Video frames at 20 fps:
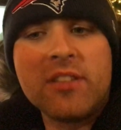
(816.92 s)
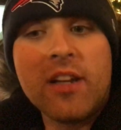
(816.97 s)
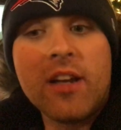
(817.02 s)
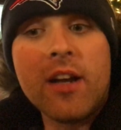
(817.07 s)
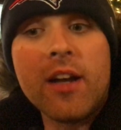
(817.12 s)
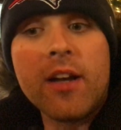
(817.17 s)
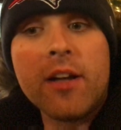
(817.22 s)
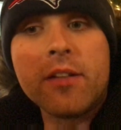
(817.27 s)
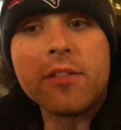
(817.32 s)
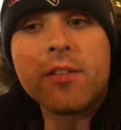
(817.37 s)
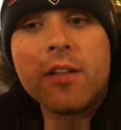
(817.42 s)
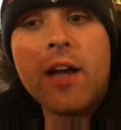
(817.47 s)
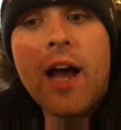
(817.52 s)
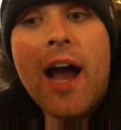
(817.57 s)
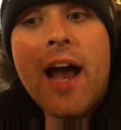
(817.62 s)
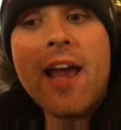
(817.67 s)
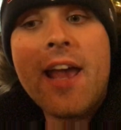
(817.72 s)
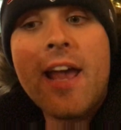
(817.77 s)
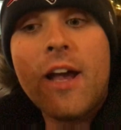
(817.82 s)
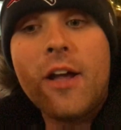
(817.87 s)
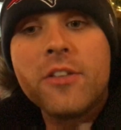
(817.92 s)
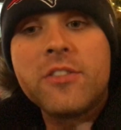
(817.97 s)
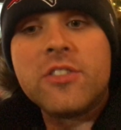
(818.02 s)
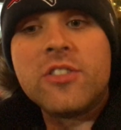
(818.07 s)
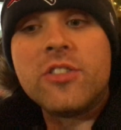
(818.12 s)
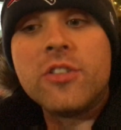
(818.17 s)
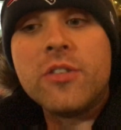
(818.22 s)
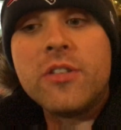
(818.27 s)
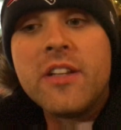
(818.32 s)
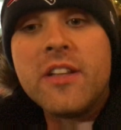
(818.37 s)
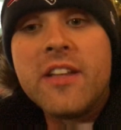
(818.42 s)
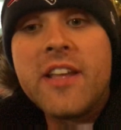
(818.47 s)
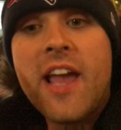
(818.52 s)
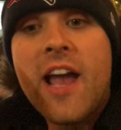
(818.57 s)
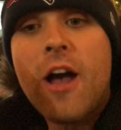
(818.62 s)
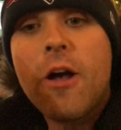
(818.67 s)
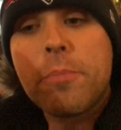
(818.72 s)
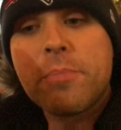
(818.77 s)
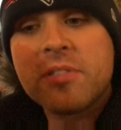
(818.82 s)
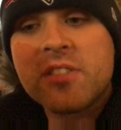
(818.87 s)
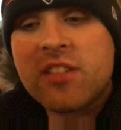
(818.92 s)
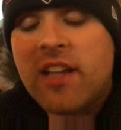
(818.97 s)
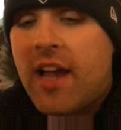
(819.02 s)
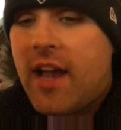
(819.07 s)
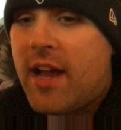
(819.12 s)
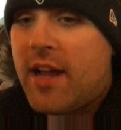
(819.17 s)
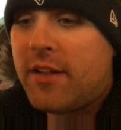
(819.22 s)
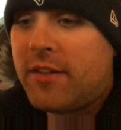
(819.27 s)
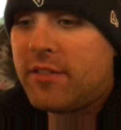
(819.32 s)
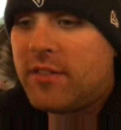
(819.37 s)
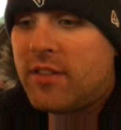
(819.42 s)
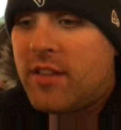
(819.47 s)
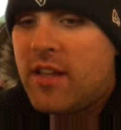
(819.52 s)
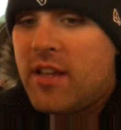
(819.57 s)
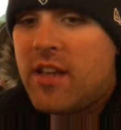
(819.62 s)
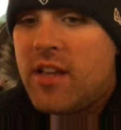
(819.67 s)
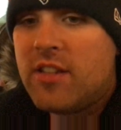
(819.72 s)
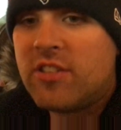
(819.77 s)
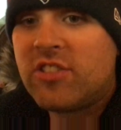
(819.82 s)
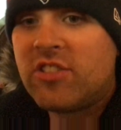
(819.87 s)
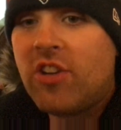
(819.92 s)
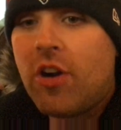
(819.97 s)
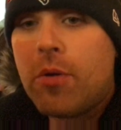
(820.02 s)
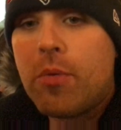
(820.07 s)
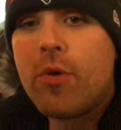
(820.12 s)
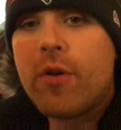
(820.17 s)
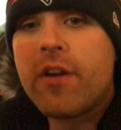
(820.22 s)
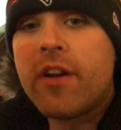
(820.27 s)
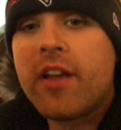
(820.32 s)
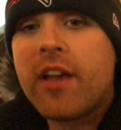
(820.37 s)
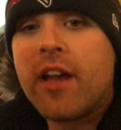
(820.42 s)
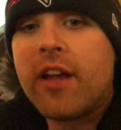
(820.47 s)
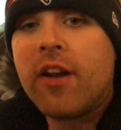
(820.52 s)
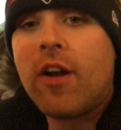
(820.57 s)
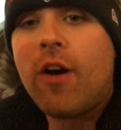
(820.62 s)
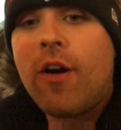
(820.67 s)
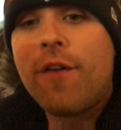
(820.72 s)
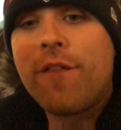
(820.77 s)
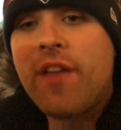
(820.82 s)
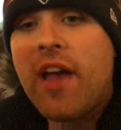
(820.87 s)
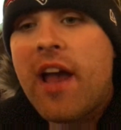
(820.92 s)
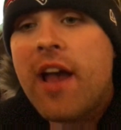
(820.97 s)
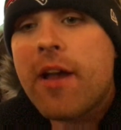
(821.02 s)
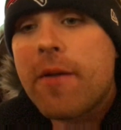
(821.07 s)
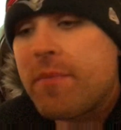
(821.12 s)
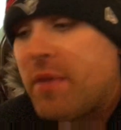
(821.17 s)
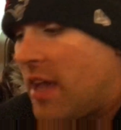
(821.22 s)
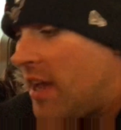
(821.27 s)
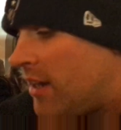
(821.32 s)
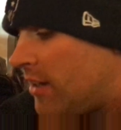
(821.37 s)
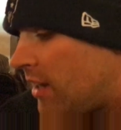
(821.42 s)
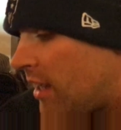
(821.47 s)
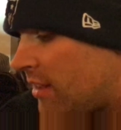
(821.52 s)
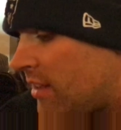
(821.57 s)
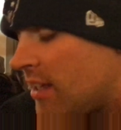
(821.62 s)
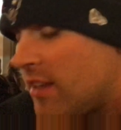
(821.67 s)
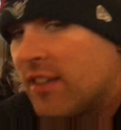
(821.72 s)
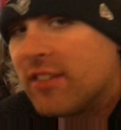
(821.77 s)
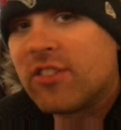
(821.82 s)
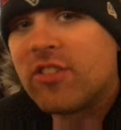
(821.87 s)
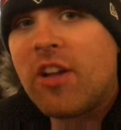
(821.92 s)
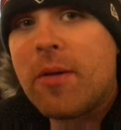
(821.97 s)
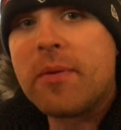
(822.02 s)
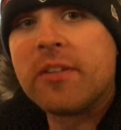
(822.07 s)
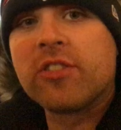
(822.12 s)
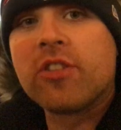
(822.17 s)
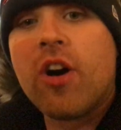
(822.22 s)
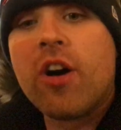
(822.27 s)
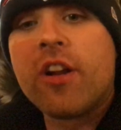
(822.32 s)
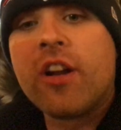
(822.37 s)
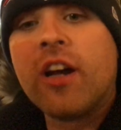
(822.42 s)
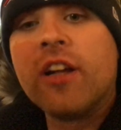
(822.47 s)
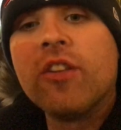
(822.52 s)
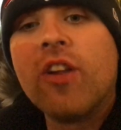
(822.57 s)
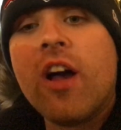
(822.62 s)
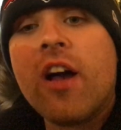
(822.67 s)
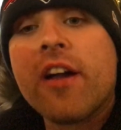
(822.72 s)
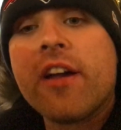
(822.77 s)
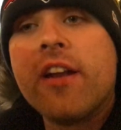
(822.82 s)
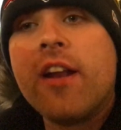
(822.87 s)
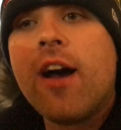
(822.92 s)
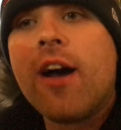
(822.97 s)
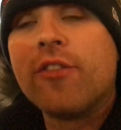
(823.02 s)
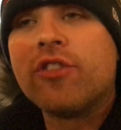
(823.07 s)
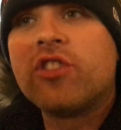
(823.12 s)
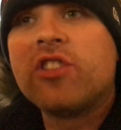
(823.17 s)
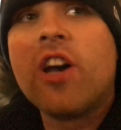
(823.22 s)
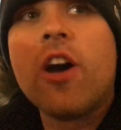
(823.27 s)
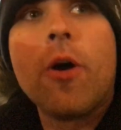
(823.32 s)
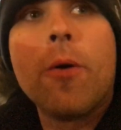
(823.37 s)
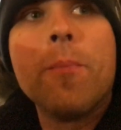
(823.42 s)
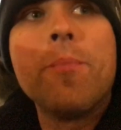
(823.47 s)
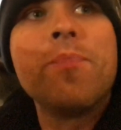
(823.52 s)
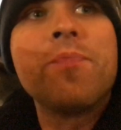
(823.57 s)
the high altitude in the Alps and the snow warning and all that, and I think this clip has gone on long enough. So,